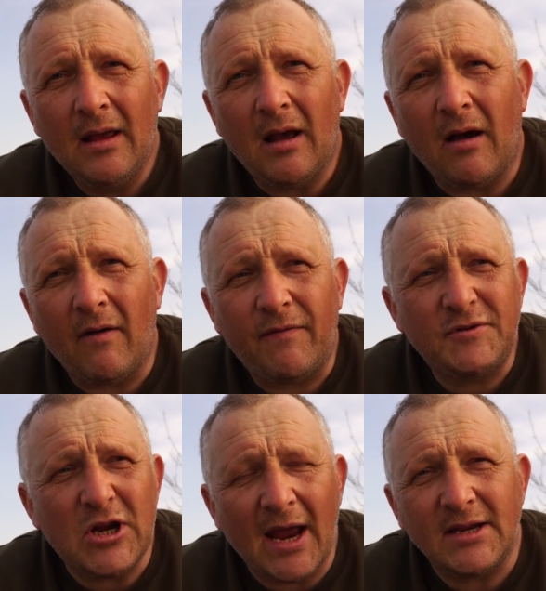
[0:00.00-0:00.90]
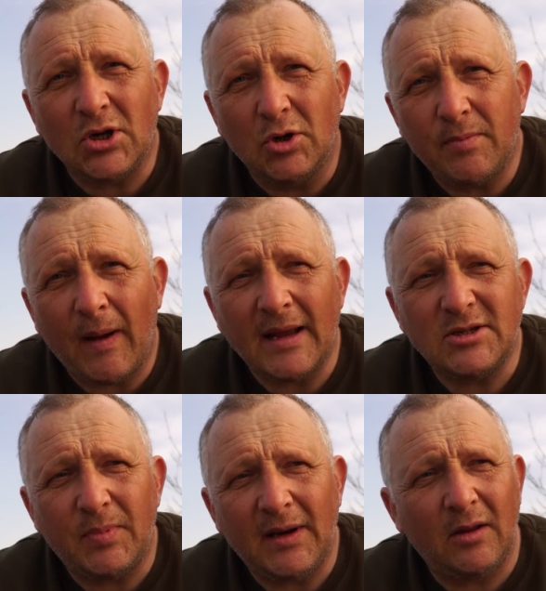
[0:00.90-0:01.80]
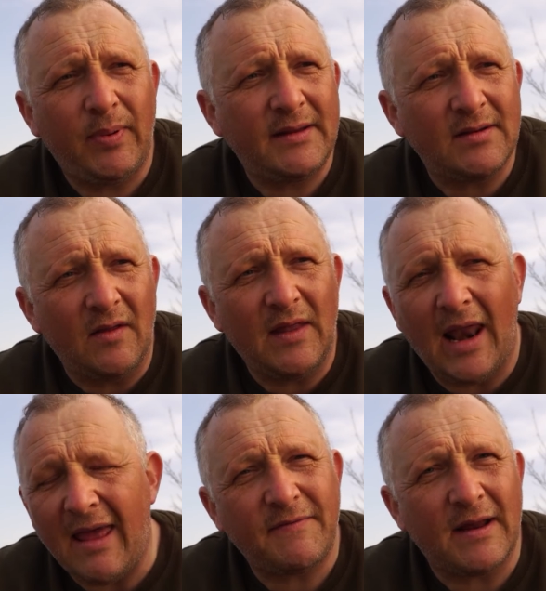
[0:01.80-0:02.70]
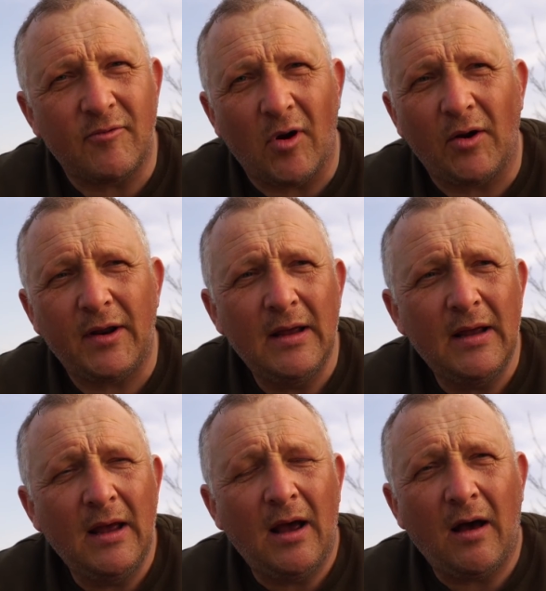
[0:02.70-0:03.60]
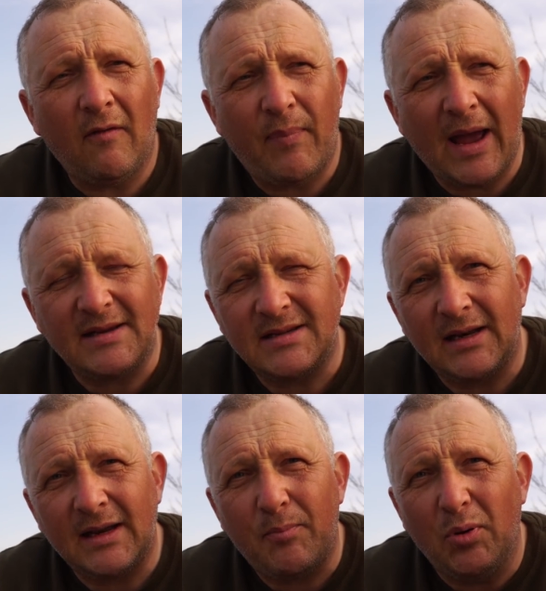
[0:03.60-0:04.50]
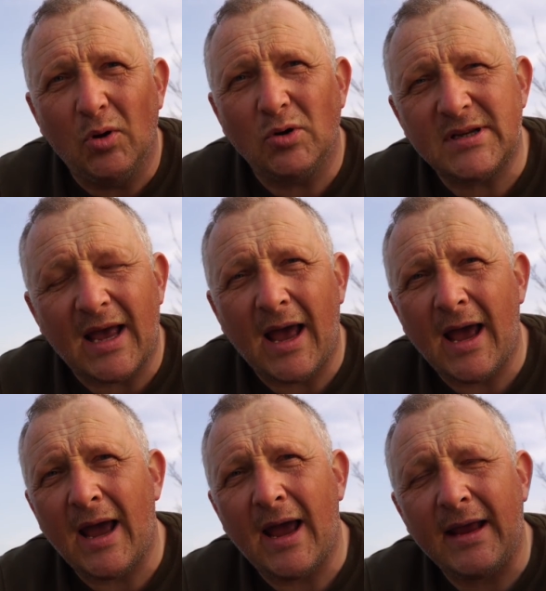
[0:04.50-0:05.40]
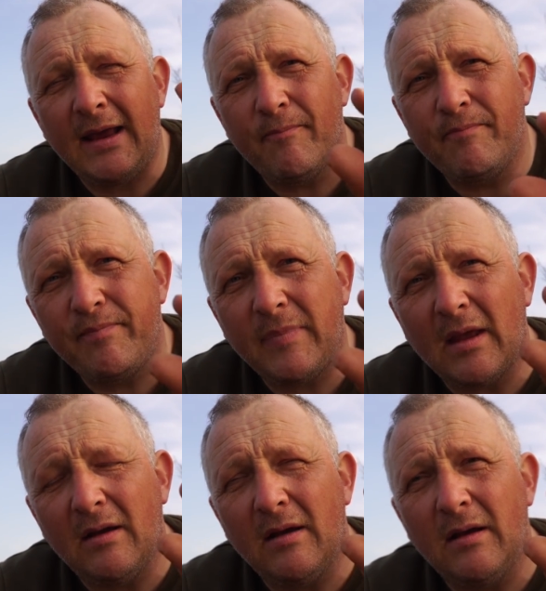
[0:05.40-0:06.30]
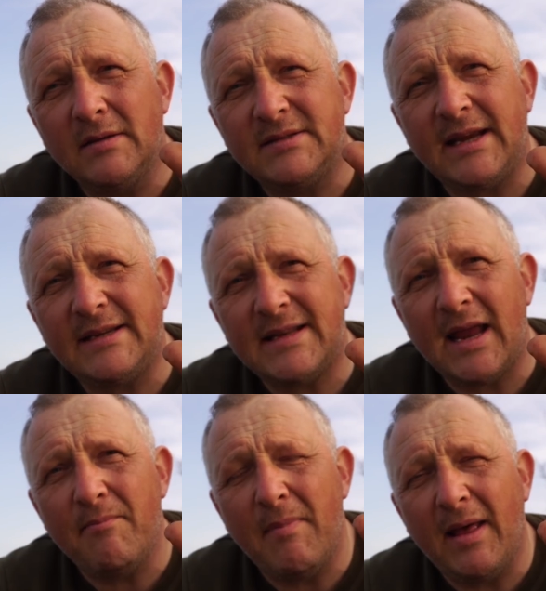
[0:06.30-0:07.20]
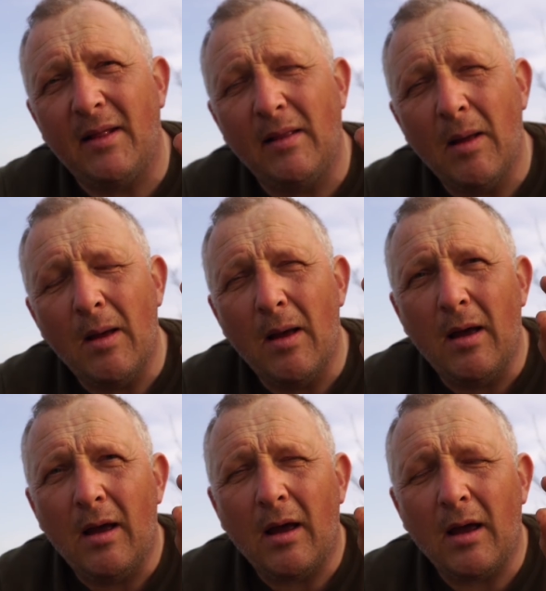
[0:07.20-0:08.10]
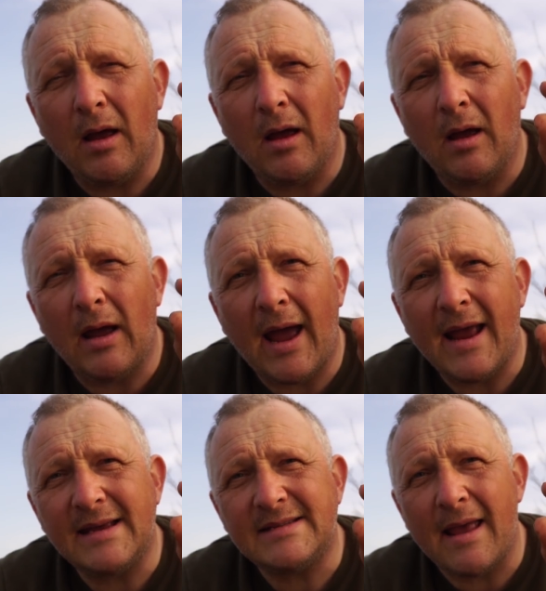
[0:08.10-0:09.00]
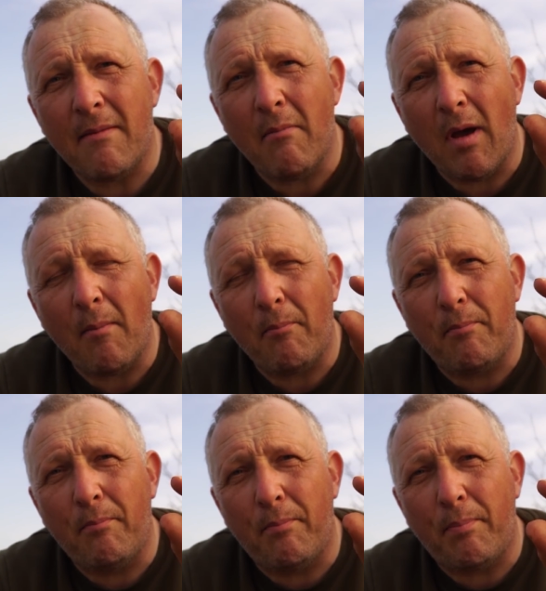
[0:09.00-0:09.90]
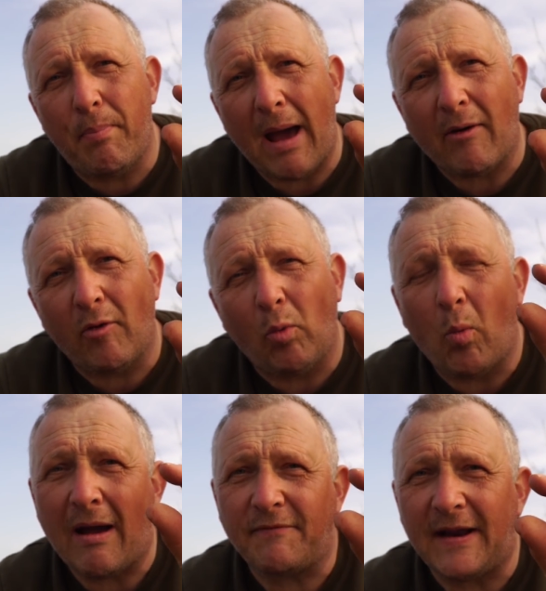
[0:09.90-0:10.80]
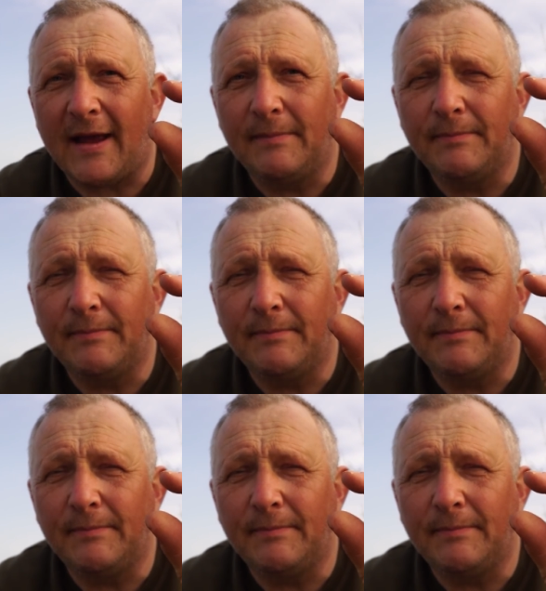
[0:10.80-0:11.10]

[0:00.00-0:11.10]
I've changed the hook bait up a little bit. On the left hand rod I've basically put a 16mm ASM barrel wafter,